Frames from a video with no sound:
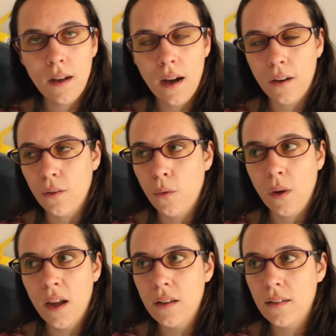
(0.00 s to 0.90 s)
I don't know,
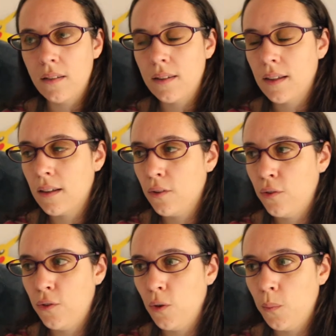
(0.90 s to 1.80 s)
we had this
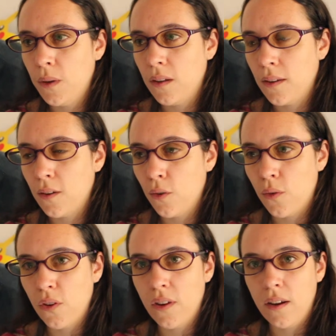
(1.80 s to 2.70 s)
stupid
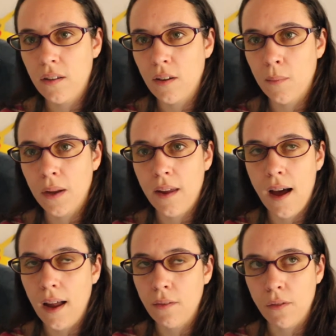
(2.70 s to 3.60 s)
conversation about
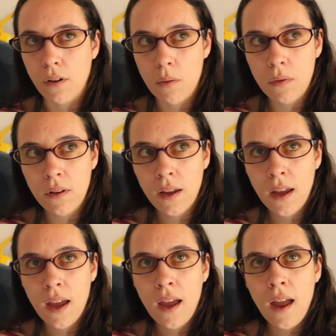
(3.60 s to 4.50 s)
adverbs,
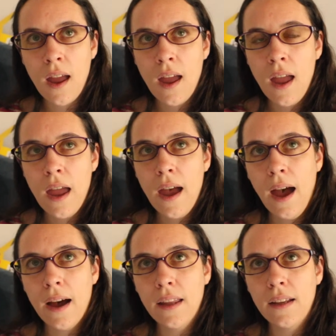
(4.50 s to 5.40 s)

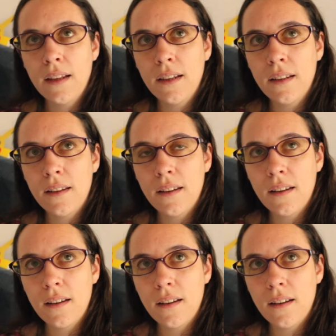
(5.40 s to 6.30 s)
and
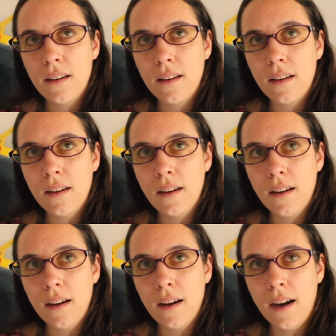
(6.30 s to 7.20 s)

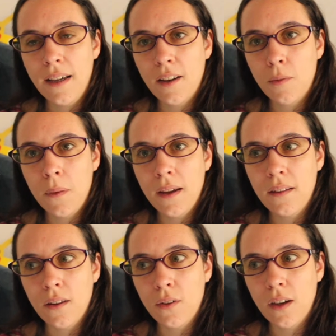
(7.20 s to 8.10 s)
I
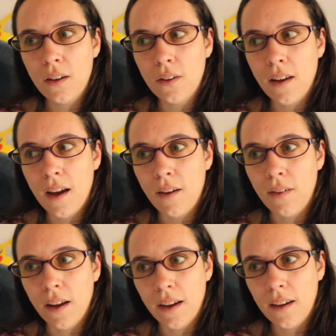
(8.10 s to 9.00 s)
explained that you cannot
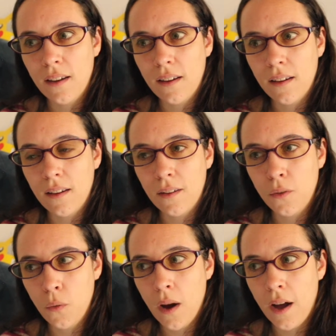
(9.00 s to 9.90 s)
have like
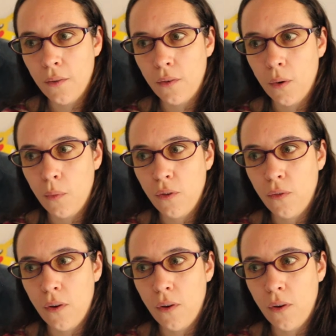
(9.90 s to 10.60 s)
two adverbs